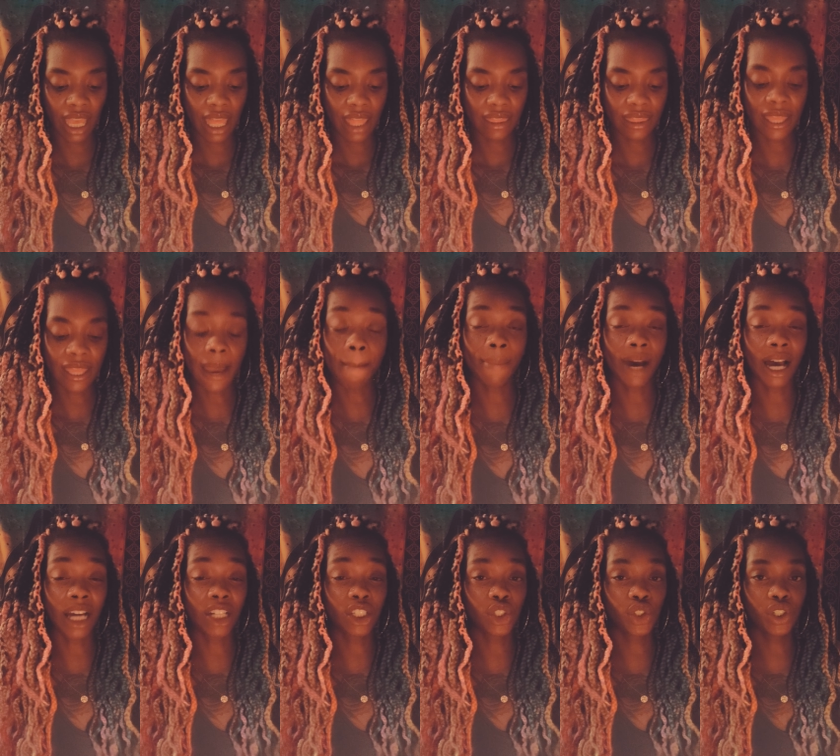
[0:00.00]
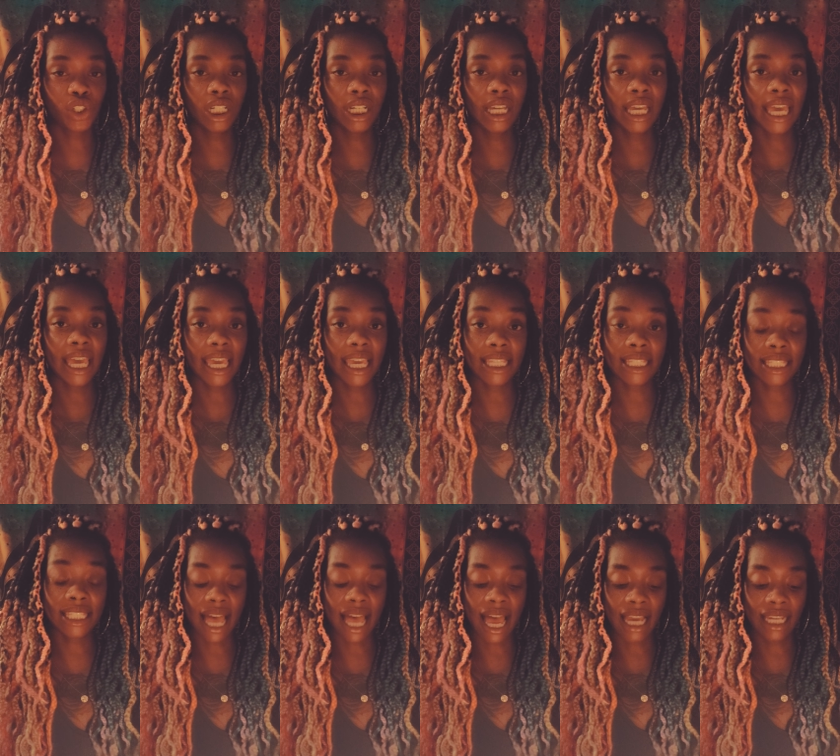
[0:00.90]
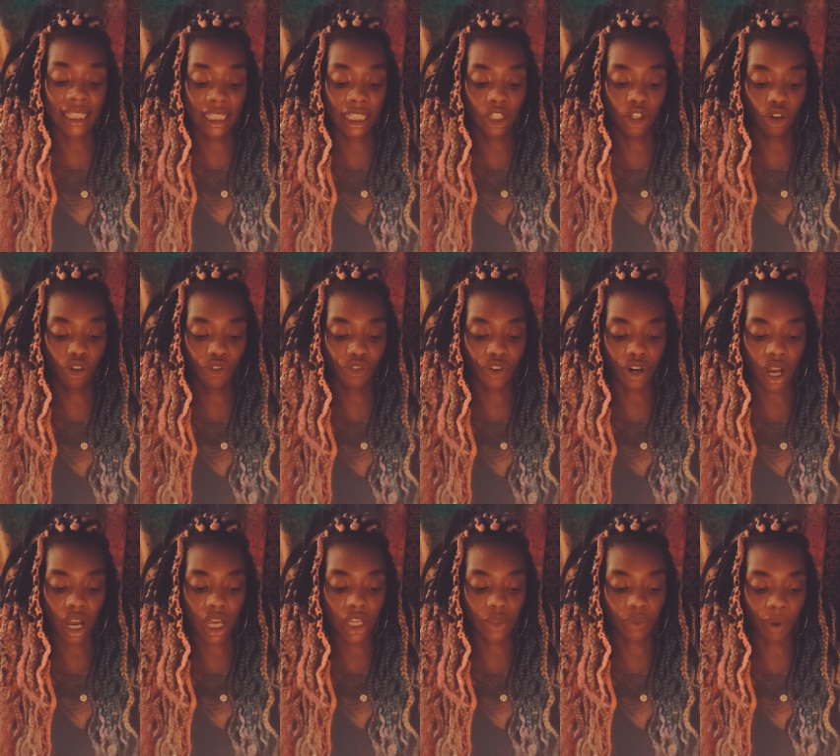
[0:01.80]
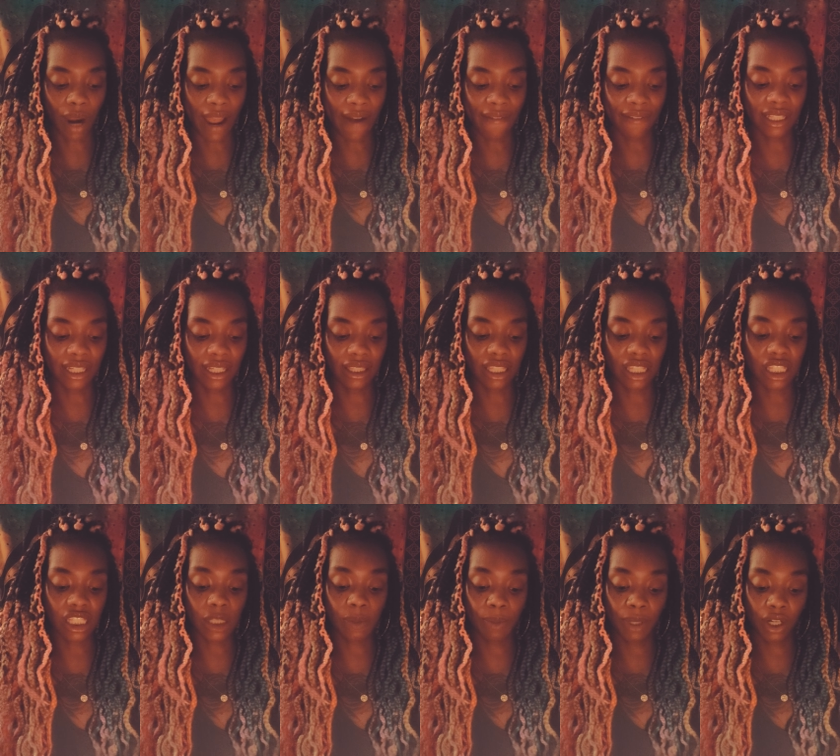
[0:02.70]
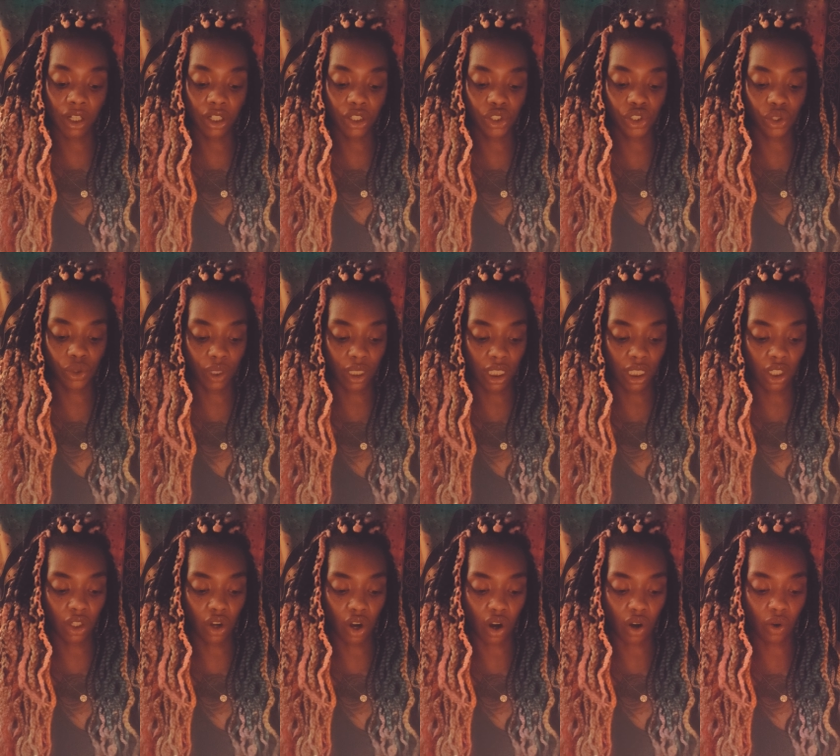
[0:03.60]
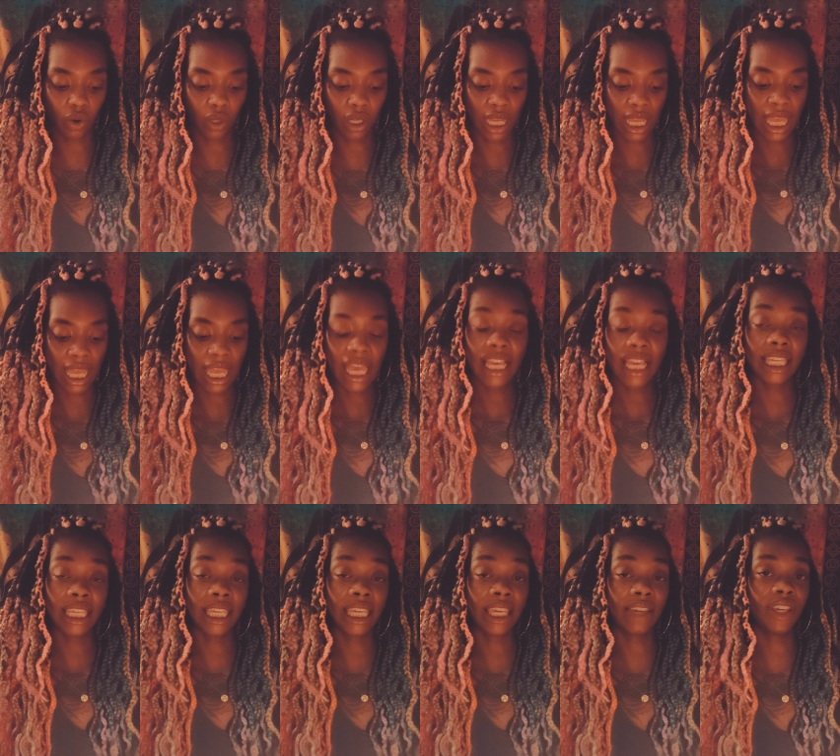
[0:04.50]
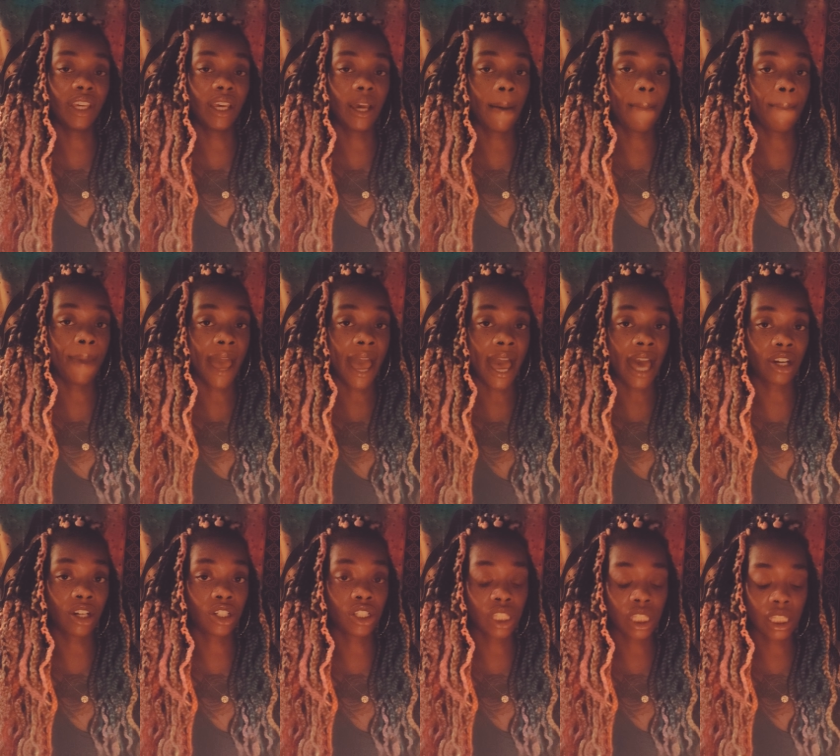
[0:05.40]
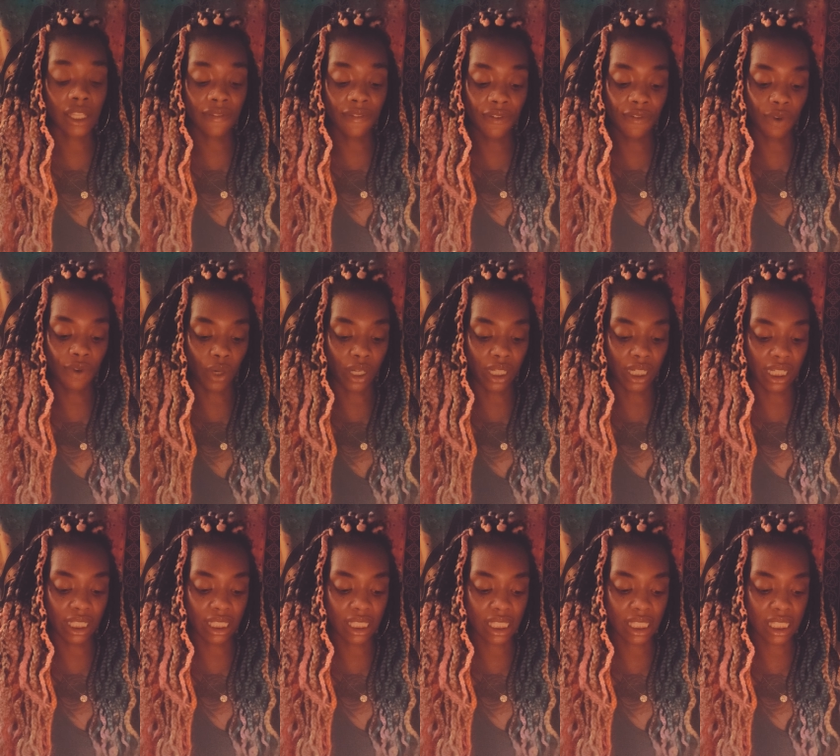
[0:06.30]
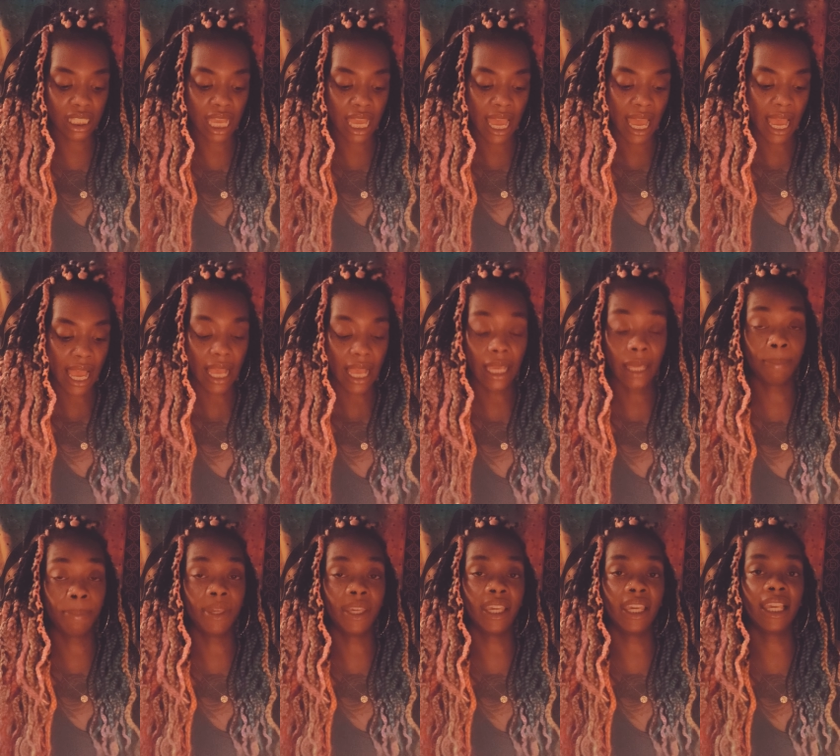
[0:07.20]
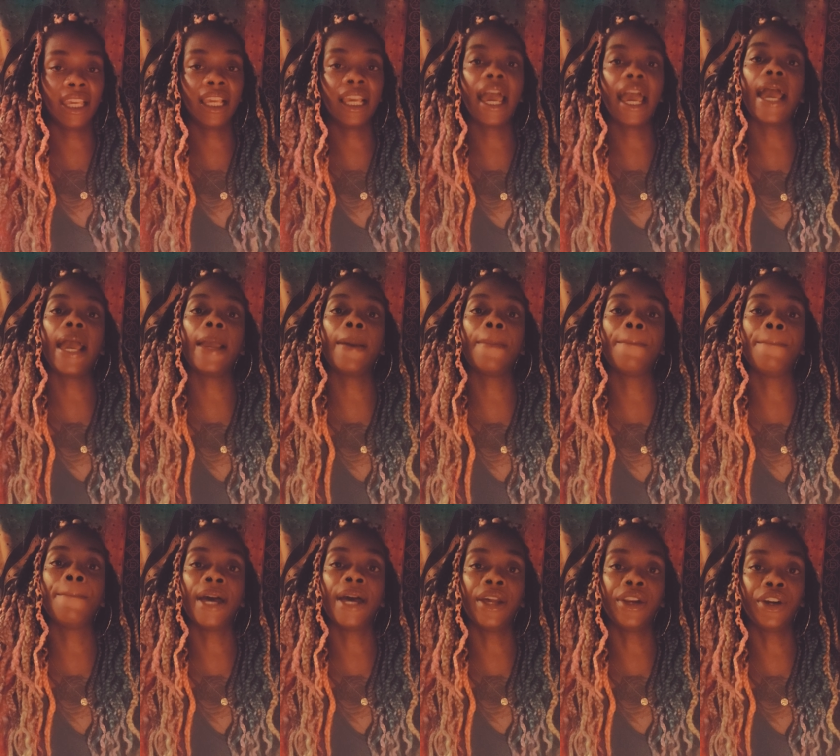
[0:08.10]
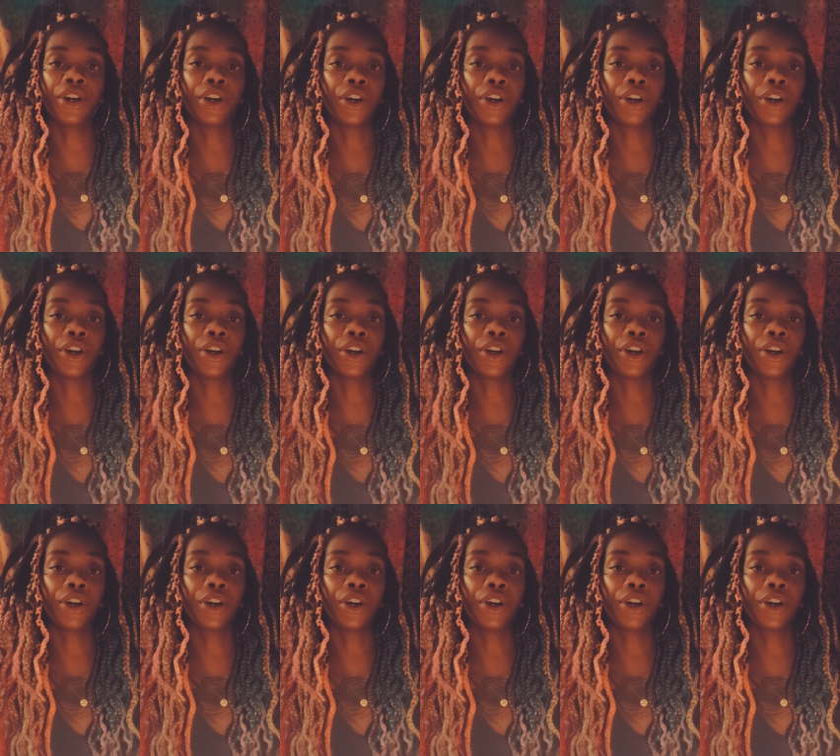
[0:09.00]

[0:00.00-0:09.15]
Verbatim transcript: That mantra is ideal for unraveling the spiritual ego, giving up patterns of avoidance, and being a better